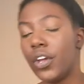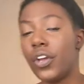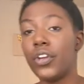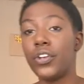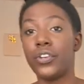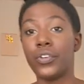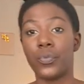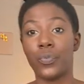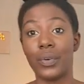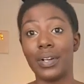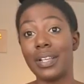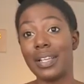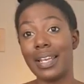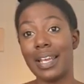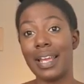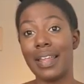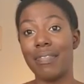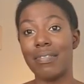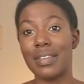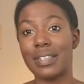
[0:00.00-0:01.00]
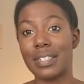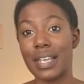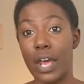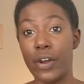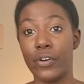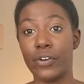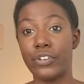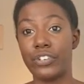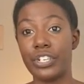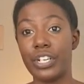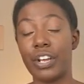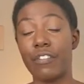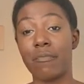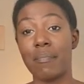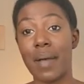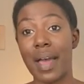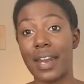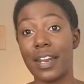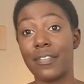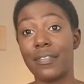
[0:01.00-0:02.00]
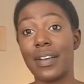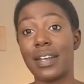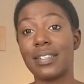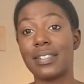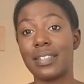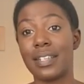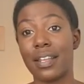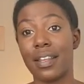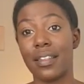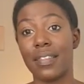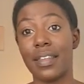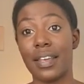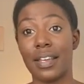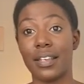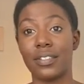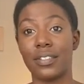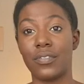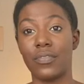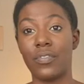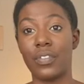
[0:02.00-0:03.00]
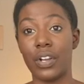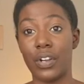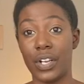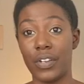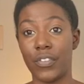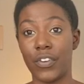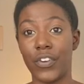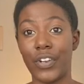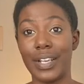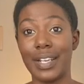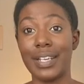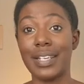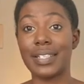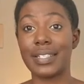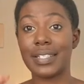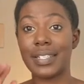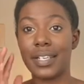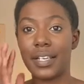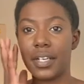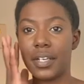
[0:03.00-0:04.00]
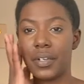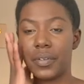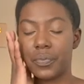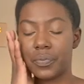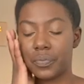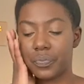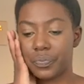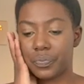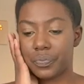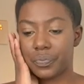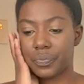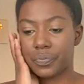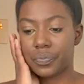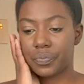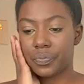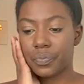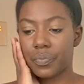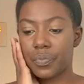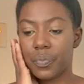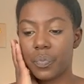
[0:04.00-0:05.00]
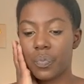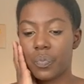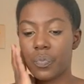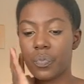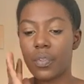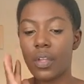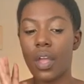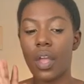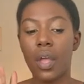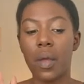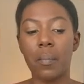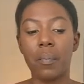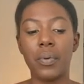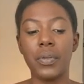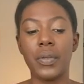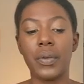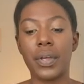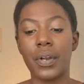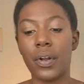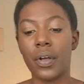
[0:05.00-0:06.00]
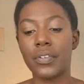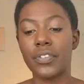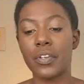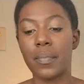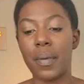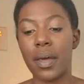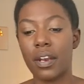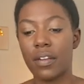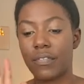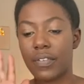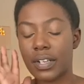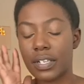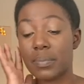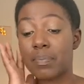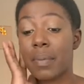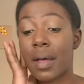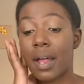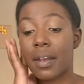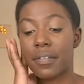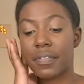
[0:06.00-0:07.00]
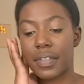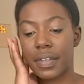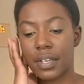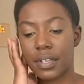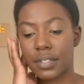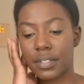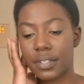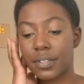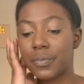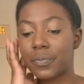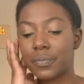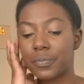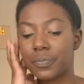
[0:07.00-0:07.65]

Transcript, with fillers: You're really in this energy of manifesting things very, very easily, but you can also manifest bad things.